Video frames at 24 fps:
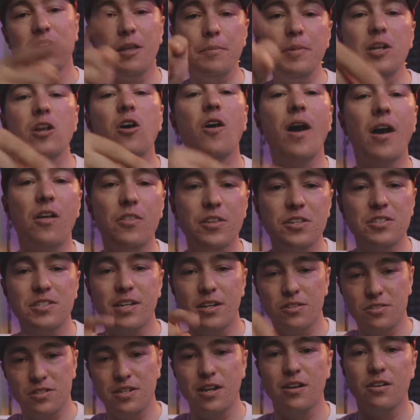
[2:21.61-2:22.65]
Let me know how this
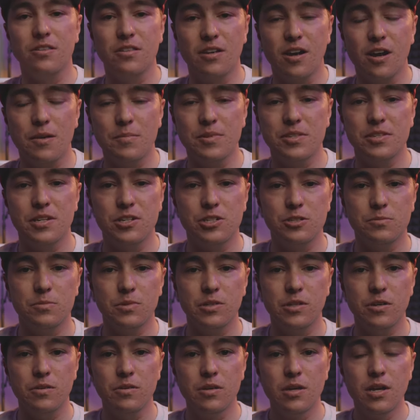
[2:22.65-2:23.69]
sounds down in the comment section
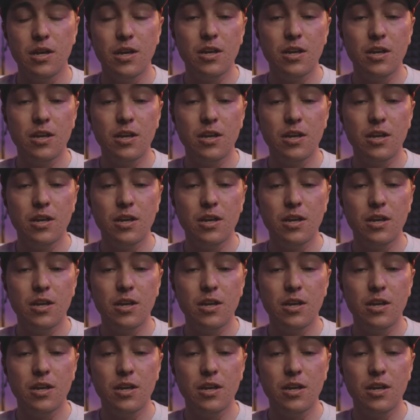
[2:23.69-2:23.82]
below.